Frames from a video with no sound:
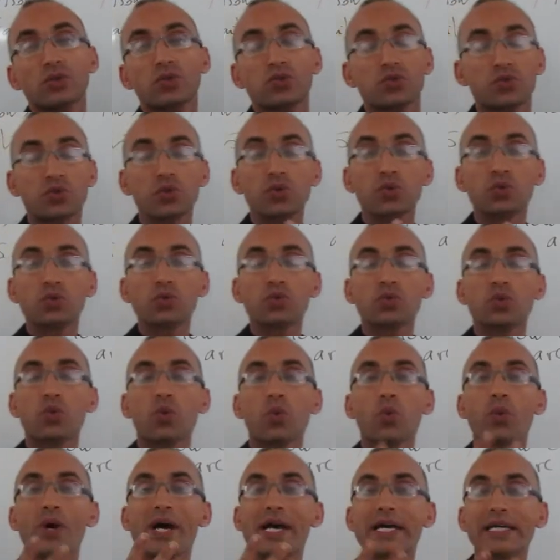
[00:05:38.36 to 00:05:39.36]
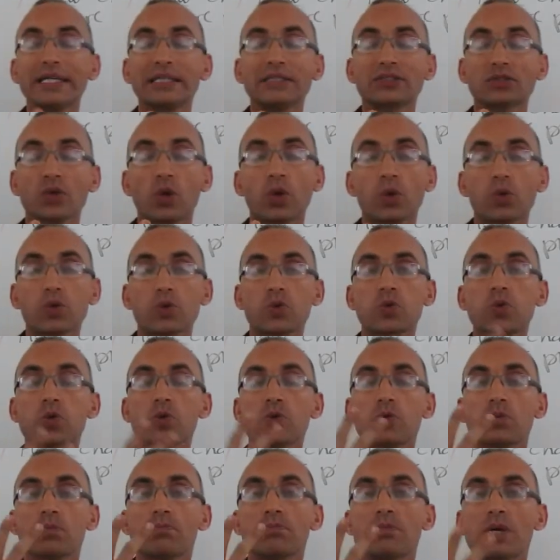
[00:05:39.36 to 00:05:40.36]
two ways or
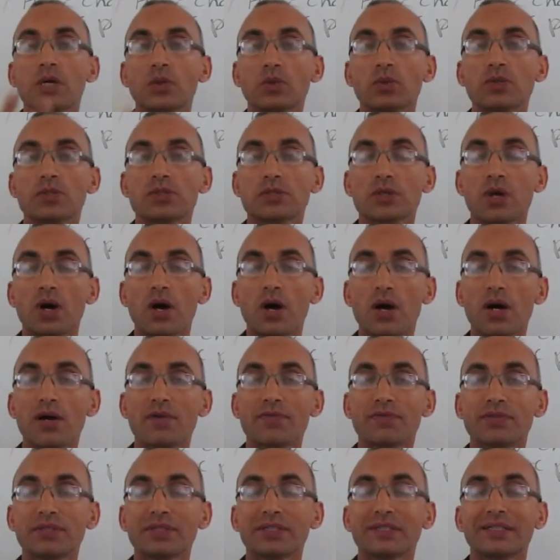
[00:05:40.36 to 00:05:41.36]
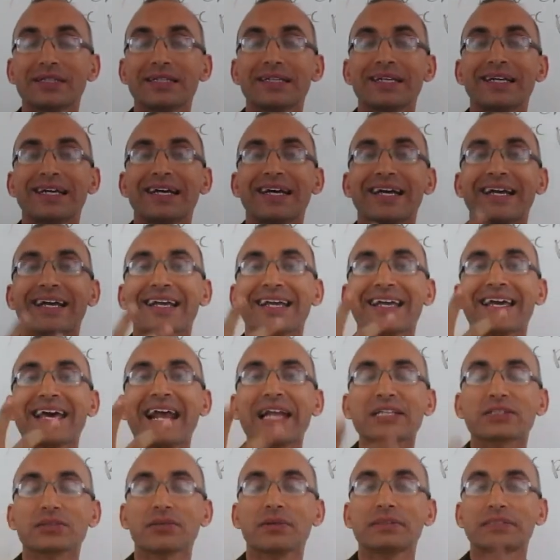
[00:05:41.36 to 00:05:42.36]
two modes of
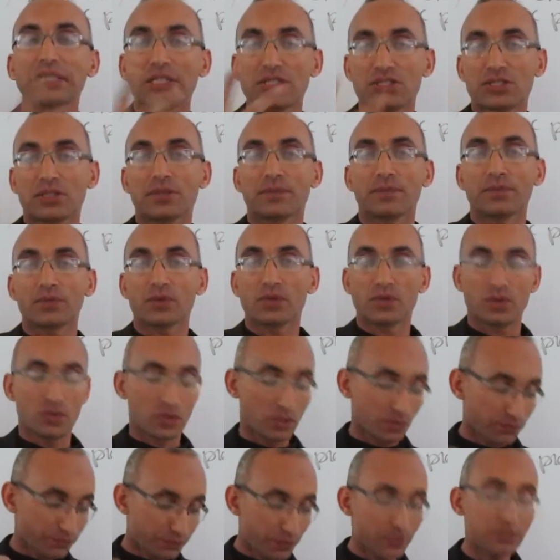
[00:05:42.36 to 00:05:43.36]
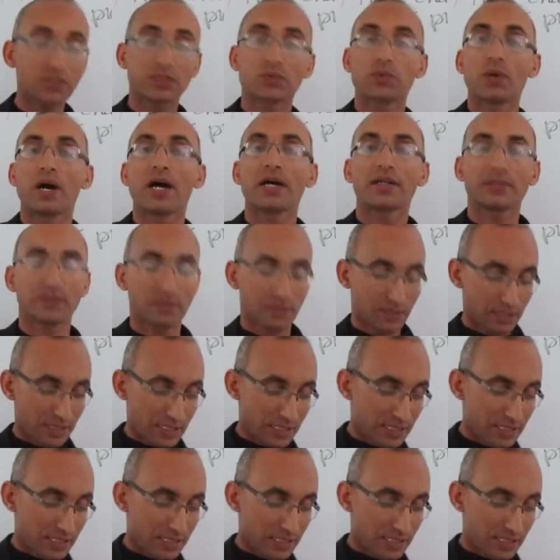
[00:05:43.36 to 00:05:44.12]
characterization. The first one